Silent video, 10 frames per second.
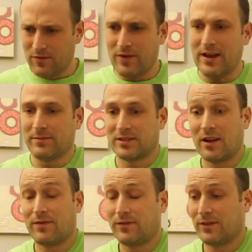Random
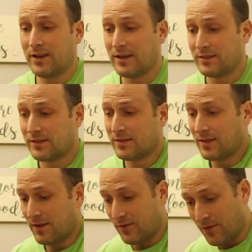stuff, you guys
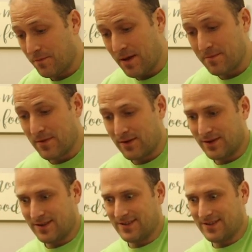remember.